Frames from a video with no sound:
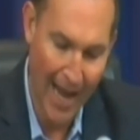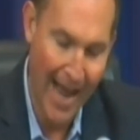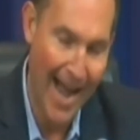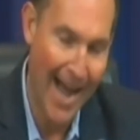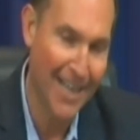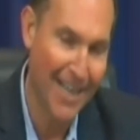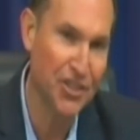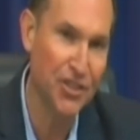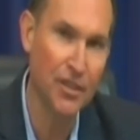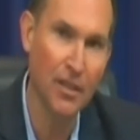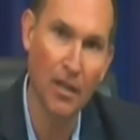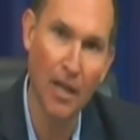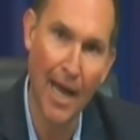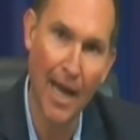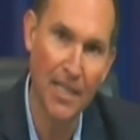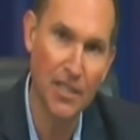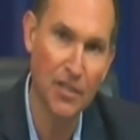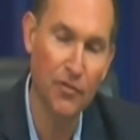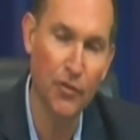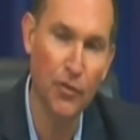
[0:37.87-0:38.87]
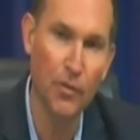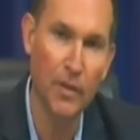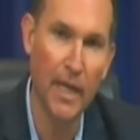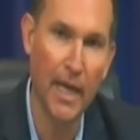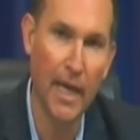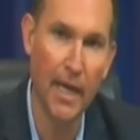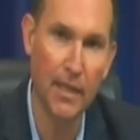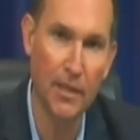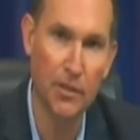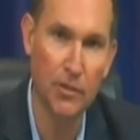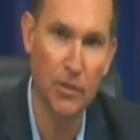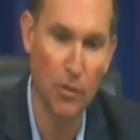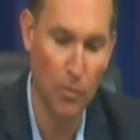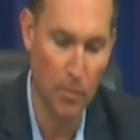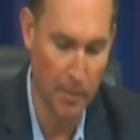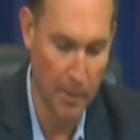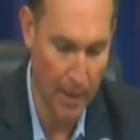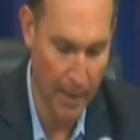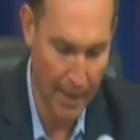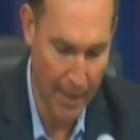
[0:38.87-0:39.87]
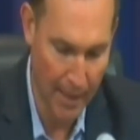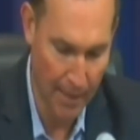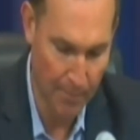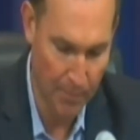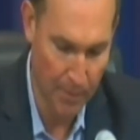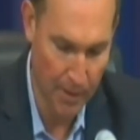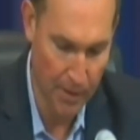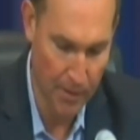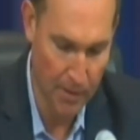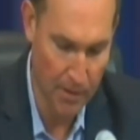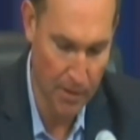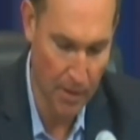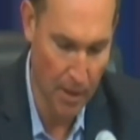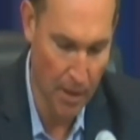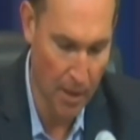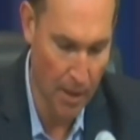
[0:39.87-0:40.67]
action the last few days, so we're going to keep these